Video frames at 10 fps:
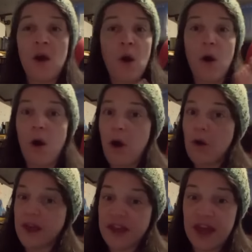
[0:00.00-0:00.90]
Oh,
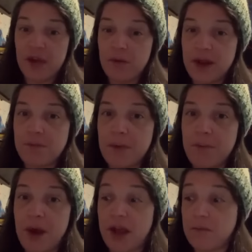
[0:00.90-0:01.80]
they can't read my
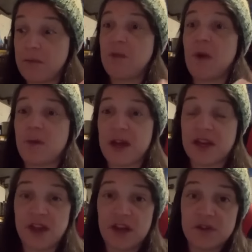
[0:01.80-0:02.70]
mind. Meanwhile, we
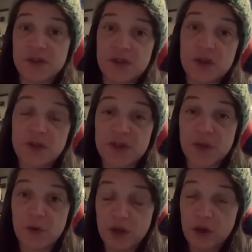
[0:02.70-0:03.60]
got doctors and nurses
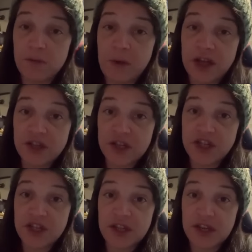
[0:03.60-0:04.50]
going to
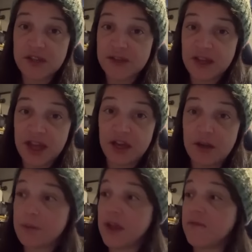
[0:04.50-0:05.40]
neuromodulation clinics in Canada,
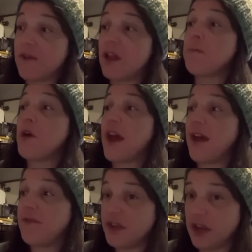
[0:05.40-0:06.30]
playing volleyball,
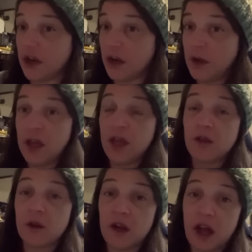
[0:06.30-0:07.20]
having dinner, and
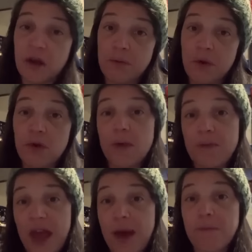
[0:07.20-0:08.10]
learning how to program
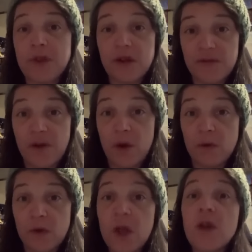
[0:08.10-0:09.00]
the app on their
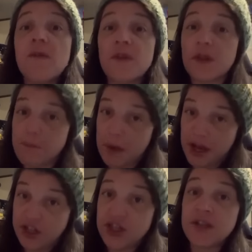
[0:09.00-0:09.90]
phone for their
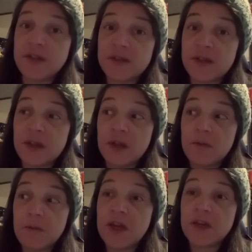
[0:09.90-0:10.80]
patients,
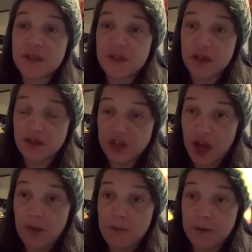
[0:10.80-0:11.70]
because it's their job.